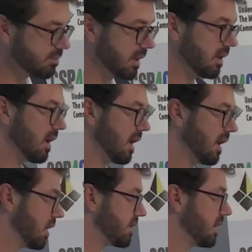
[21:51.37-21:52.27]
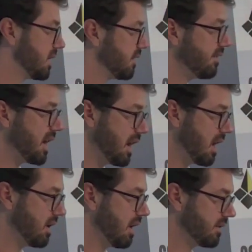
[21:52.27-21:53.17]
but as you have seen, there's a very
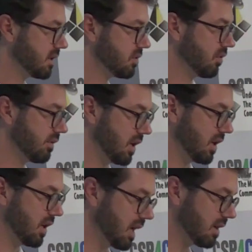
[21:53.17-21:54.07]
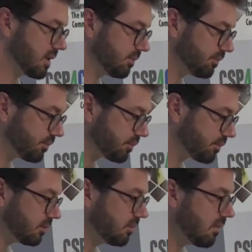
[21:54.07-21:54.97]
heavy emphasis of natural gas.
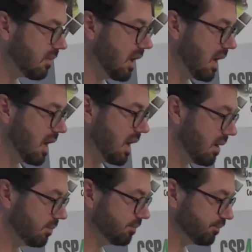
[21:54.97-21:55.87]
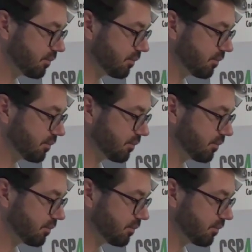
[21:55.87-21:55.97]
I